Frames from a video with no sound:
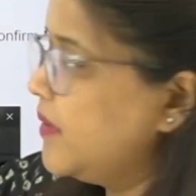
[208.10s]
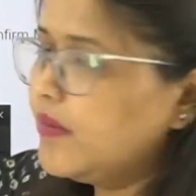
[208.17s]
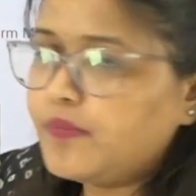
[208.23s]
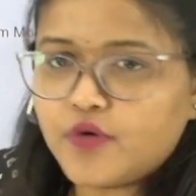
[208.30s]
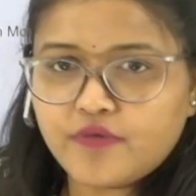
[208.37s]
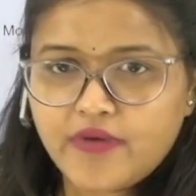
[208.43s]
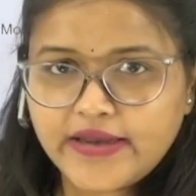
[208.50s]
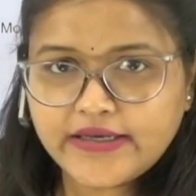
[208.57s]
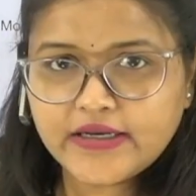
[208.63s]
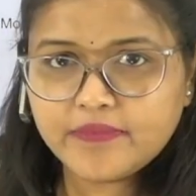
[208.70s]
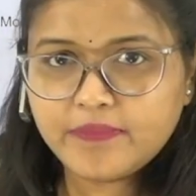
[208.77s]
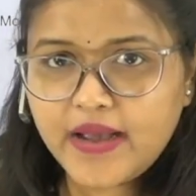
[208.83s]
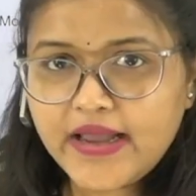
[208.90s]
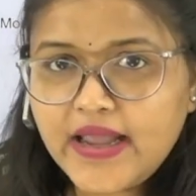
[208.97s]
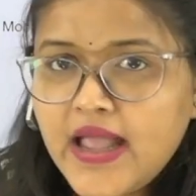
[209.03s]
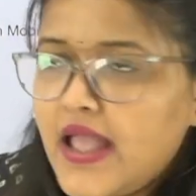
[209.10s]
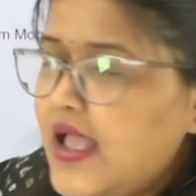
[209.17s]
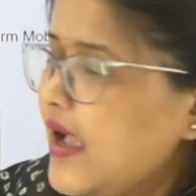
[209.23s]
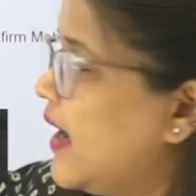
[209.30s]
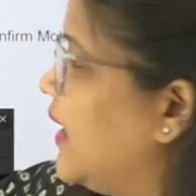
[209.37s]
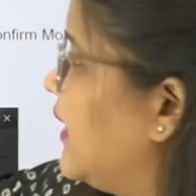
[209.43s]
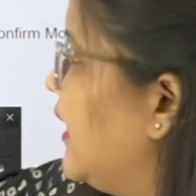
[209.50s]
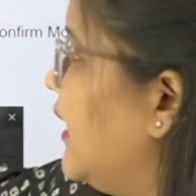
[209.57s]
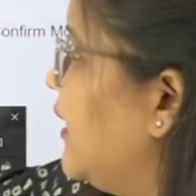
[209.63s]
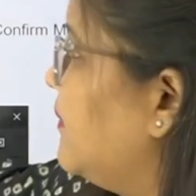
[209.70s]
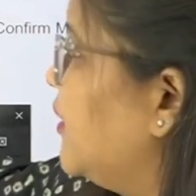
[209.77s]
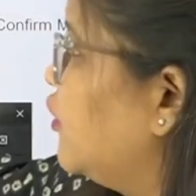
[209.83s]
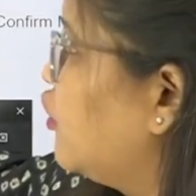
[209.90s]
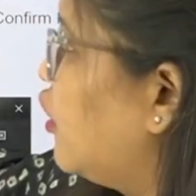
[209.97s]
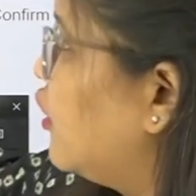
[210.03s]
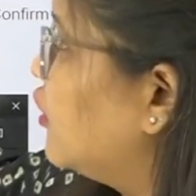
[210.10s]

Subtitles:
provided by IIM Indore